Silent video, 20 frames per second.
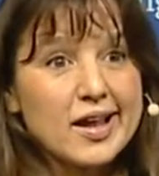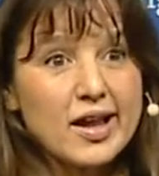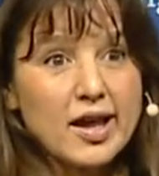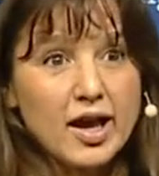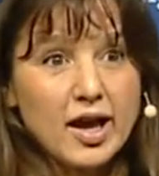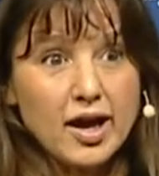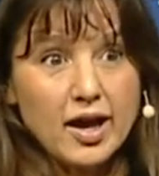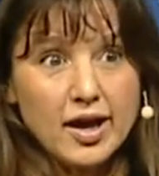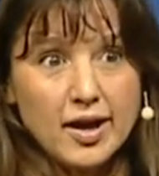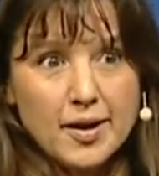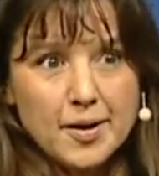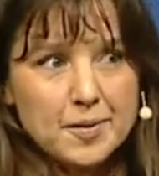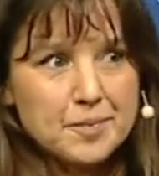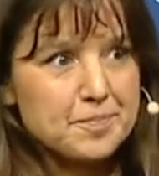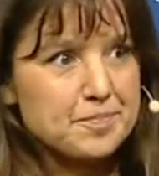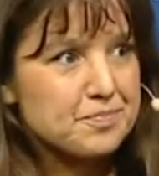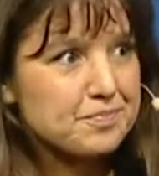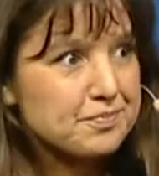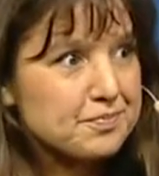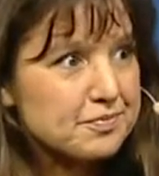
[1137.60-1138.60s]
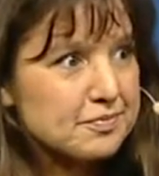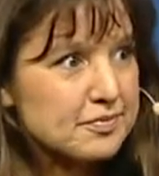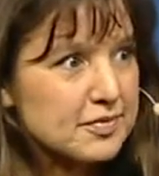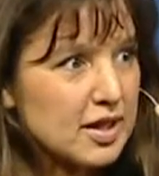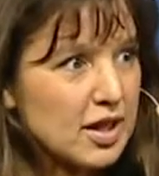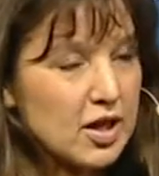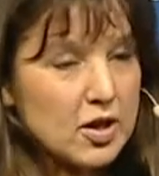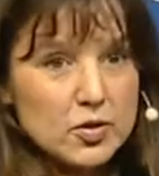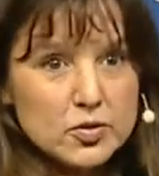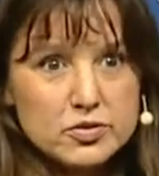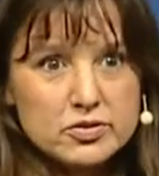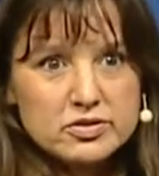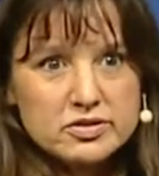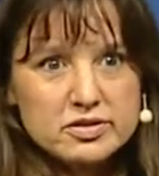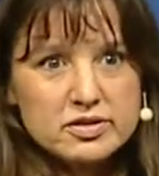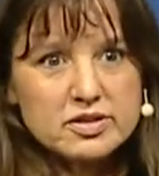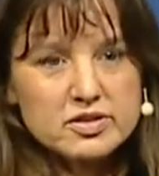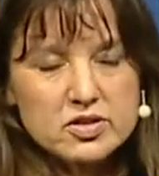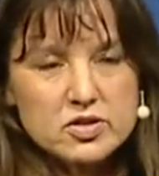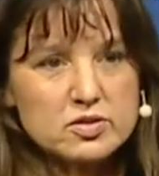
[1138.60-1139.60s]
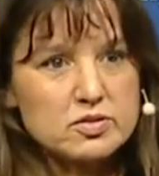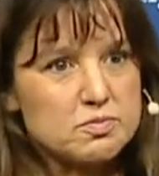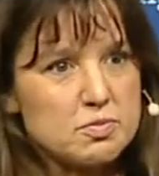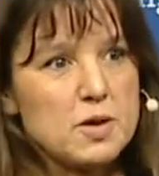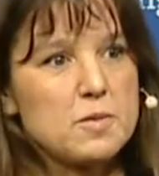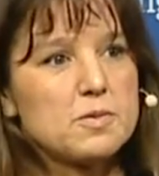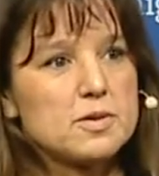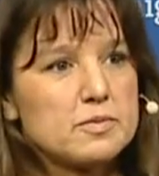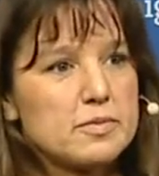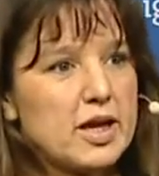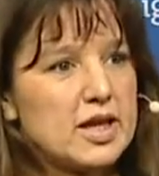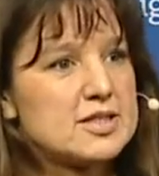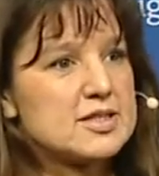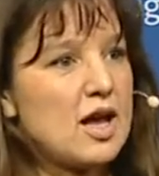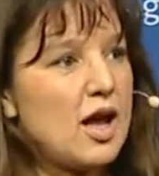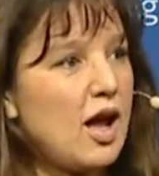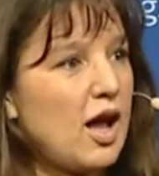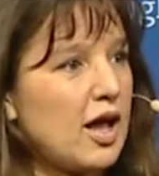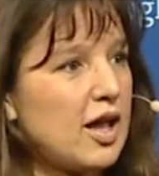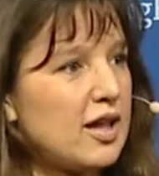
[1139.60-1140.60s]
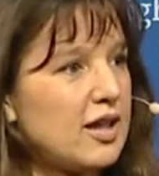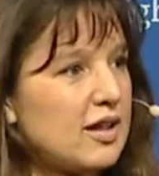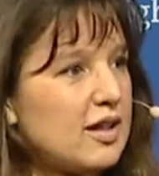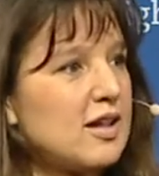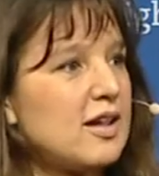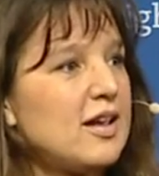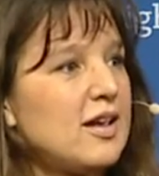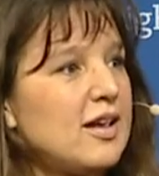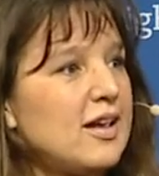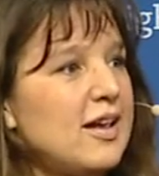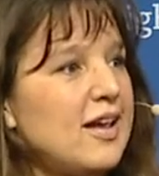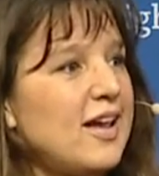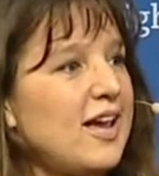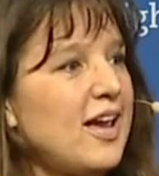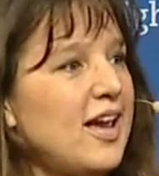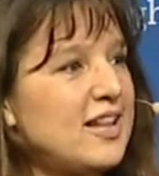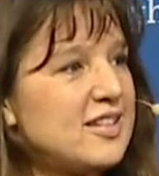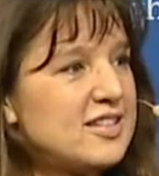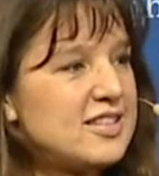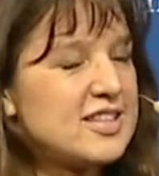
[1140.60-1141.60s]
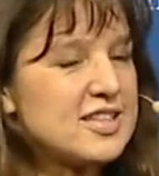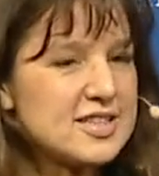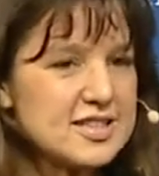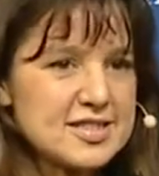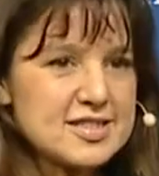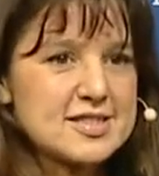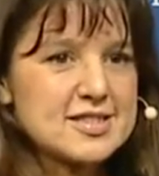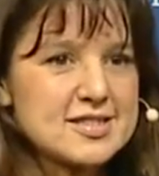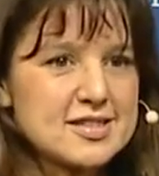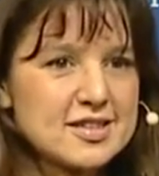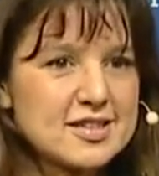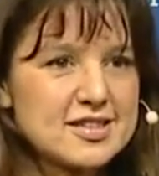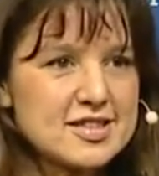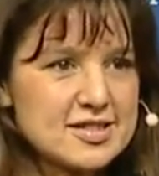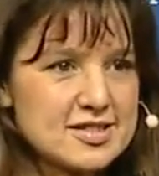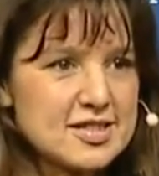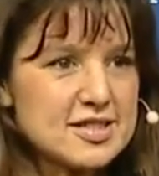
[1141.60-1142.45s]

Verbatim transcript: um, you know, people may die. And this, this